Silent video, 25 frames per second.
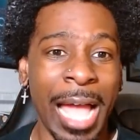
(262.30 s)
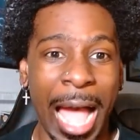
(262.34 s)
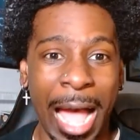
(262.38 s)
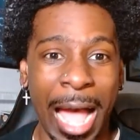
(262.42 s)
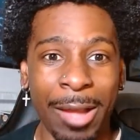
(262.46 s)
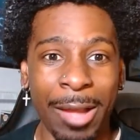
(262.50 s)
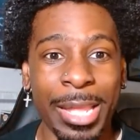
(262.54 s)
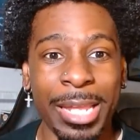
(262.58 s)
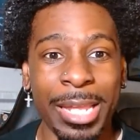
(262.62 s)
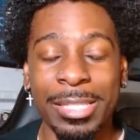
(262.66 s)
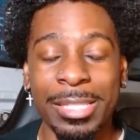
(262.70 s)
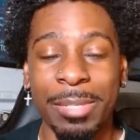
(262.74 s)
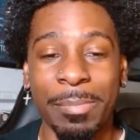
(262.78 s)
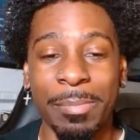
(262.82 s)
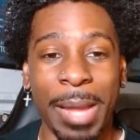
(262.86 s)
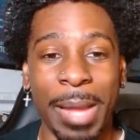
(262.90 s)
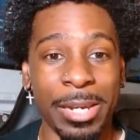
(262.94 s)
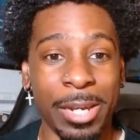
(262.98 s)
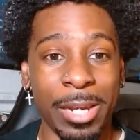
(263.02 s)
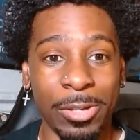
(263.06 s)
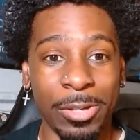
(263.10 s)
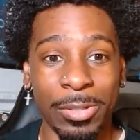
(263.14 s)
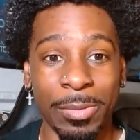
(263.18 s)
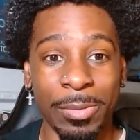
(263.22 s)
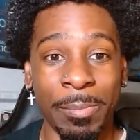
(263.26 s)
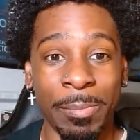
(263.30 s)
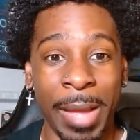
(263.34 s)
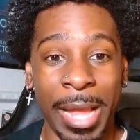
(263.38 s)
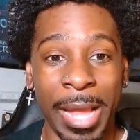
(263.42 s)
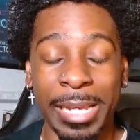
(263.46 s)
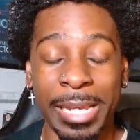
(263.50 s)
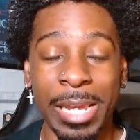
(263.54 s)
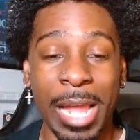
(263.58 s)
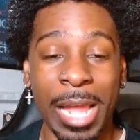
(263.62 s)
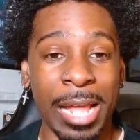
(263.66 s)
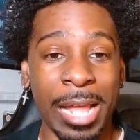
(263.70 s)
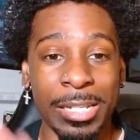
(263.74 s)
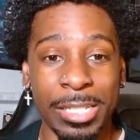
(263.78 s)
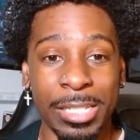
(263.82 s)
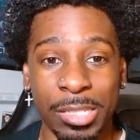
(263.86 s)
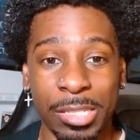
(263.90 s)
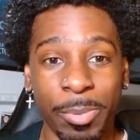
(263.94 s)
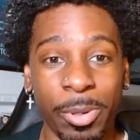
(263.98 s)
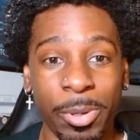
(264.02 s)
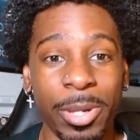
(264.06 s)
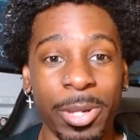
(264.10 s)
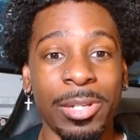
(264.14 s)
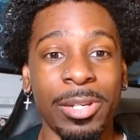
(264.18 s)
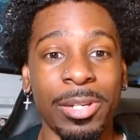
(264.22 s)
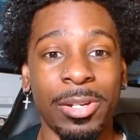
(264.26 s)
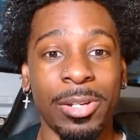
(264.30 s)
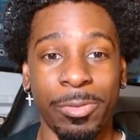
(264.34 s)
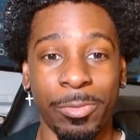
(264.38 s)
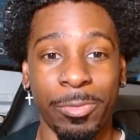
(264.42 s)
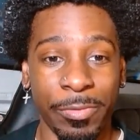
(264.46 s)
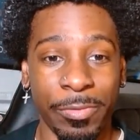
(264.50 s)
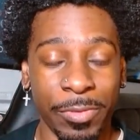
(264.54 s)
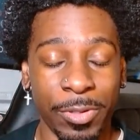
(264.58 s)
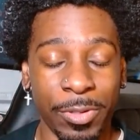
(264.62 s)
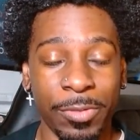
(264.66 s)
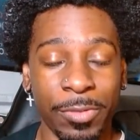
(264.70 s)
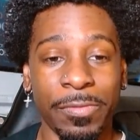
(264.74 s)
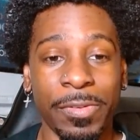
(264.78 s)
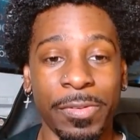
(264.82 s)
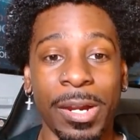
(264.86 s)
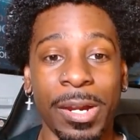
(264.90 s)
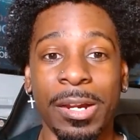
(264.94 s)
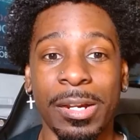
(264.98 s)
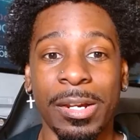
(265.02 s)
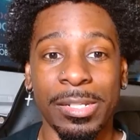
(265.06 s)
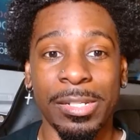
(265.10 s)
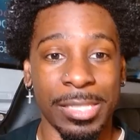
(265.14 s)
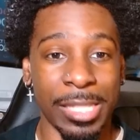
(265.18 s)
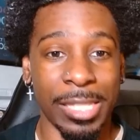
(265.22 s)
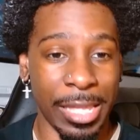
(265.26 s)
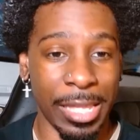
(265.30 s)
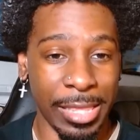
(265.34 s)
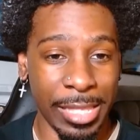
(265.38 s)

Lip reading: I'll get into my non-spoiler review first,